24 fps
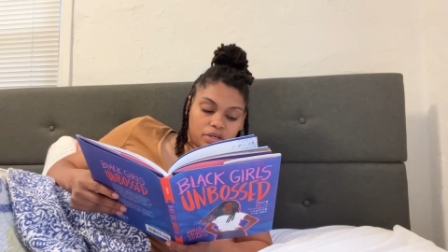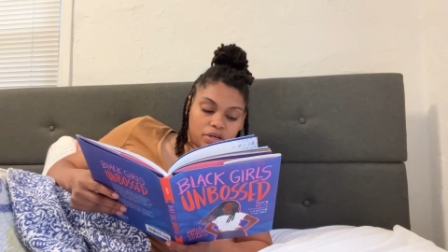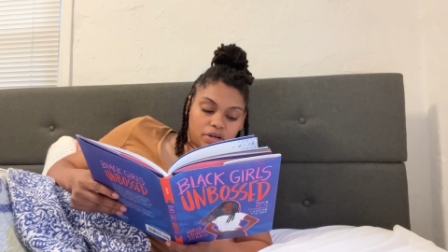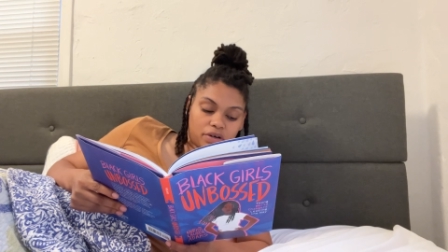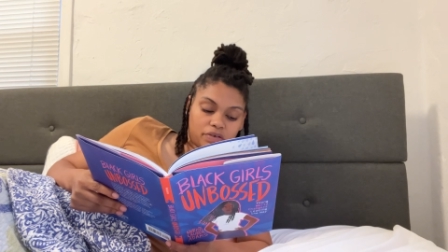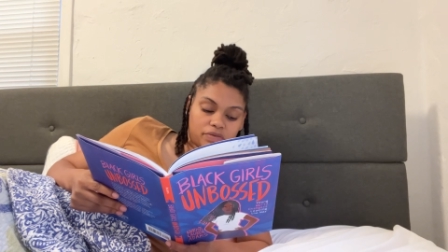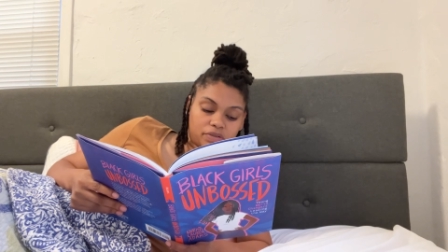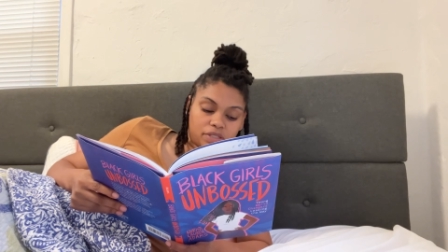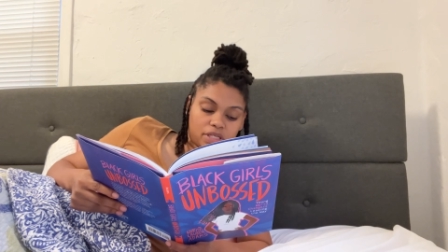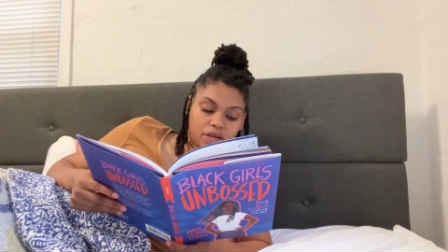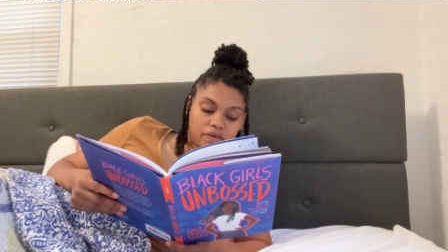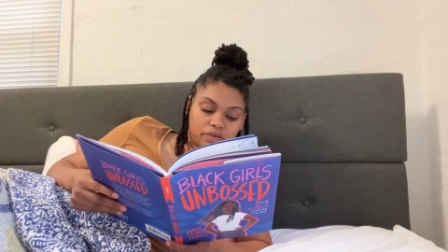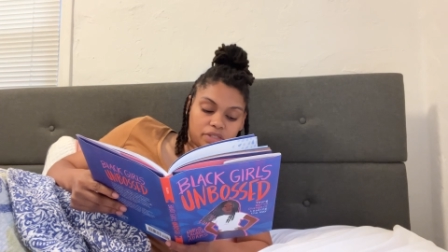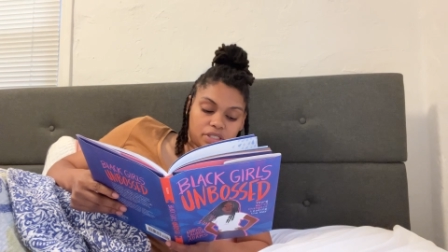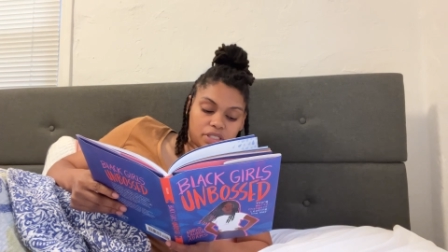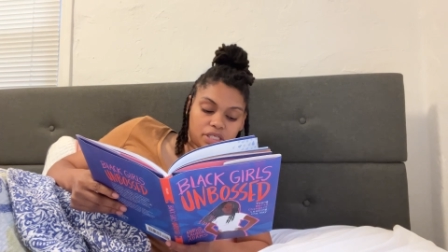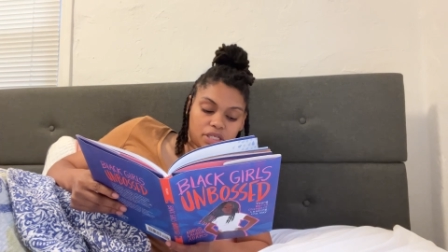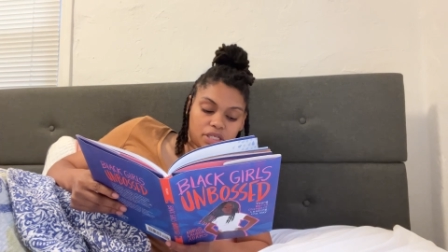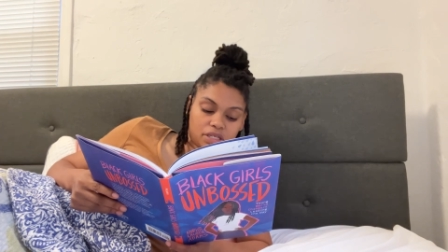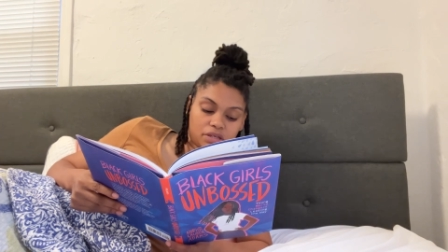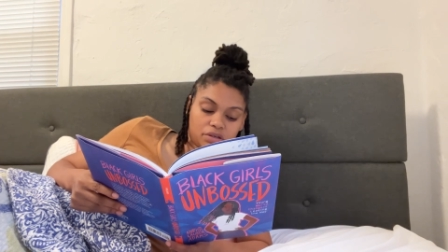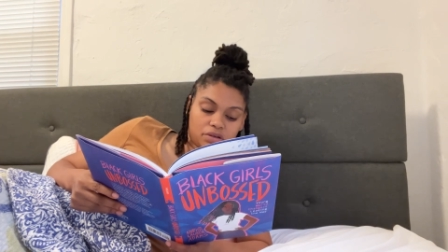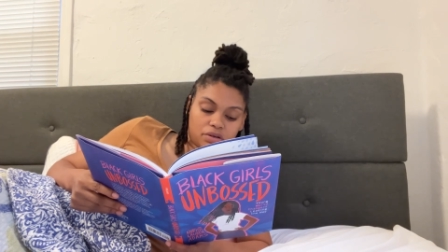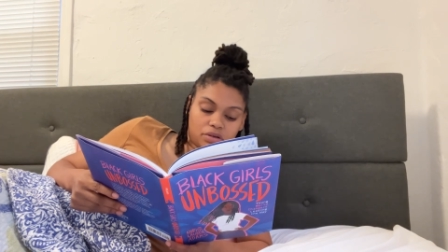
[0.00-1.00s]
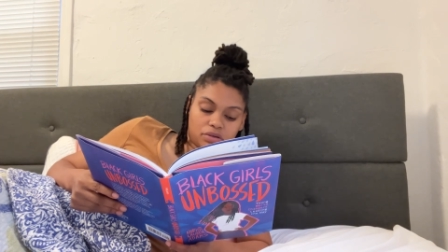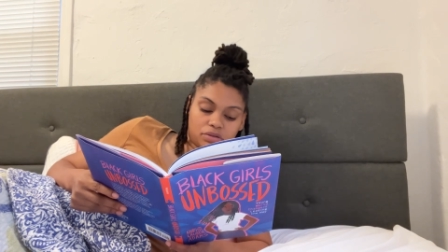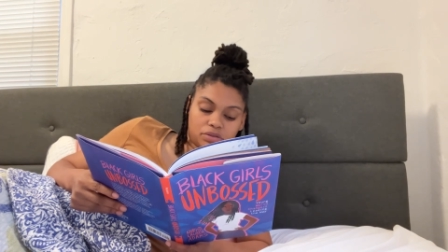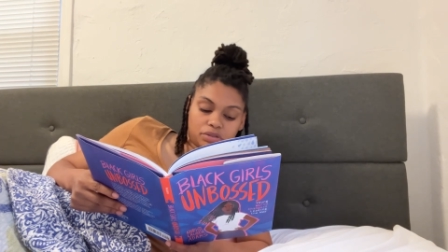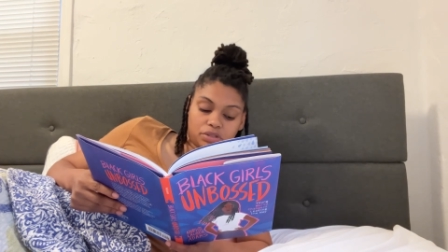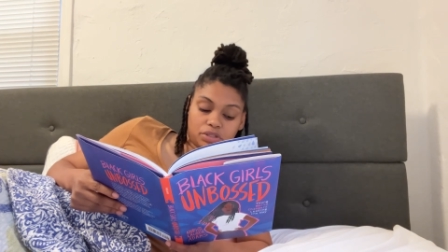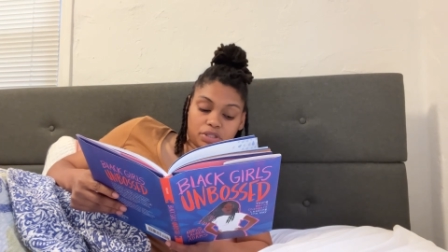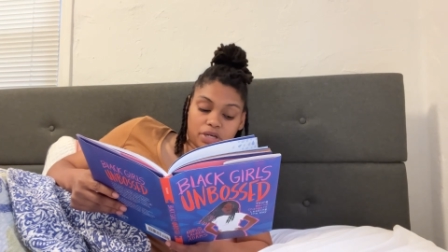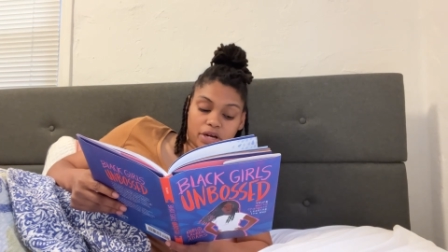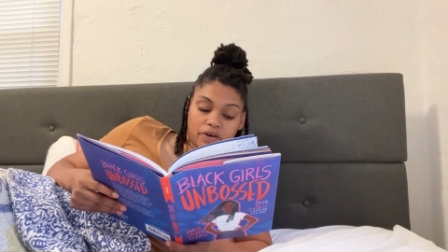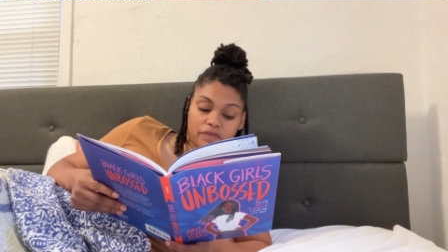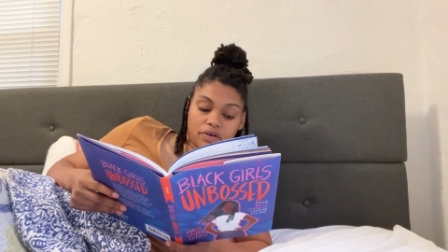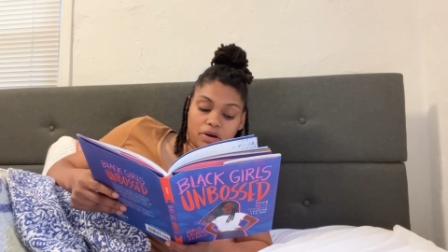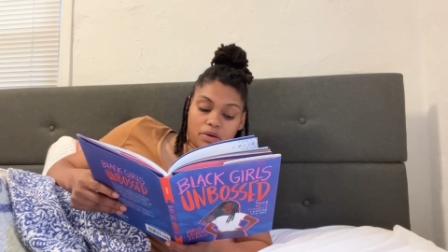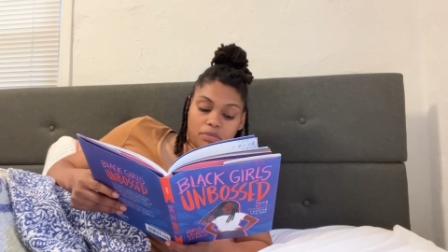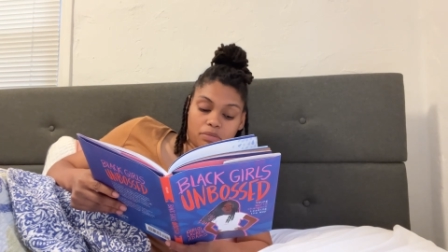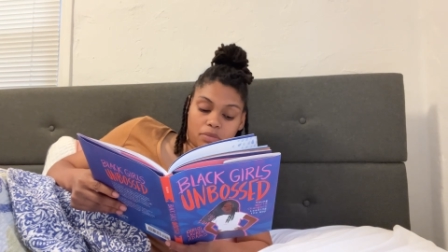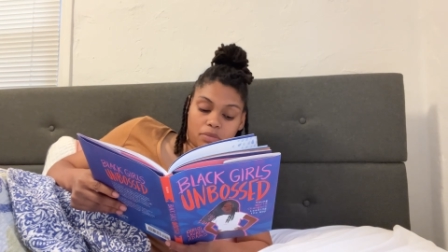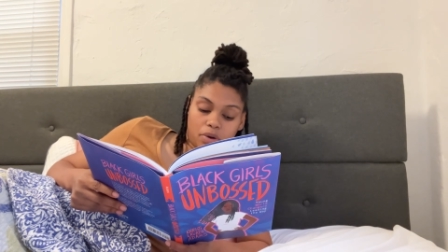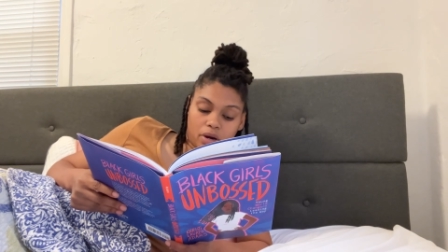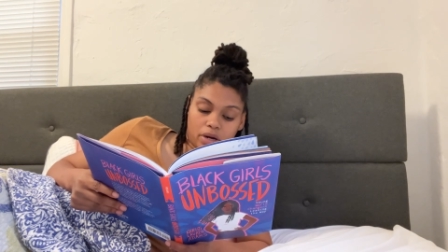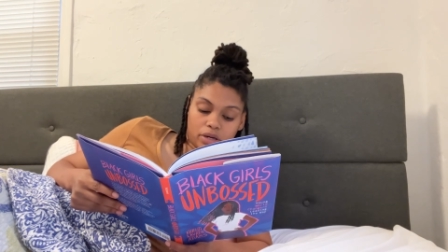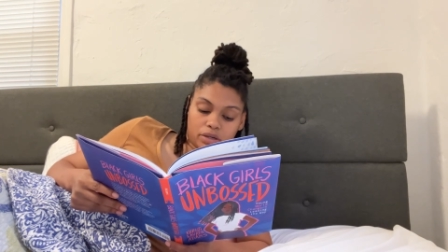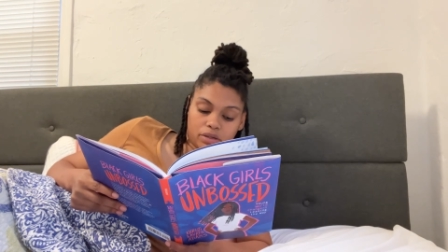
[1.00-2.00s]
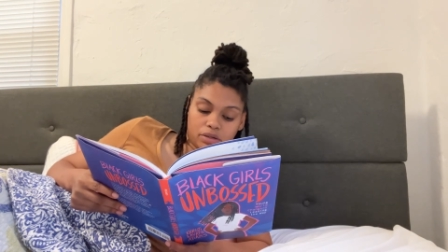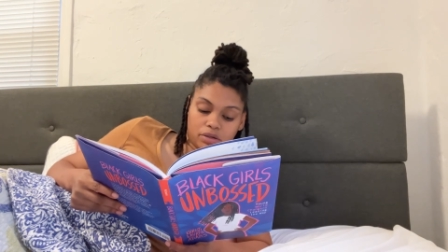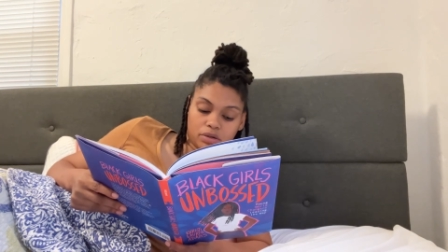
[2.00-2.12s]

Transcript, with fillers: of 17 year old Trayvon Martin,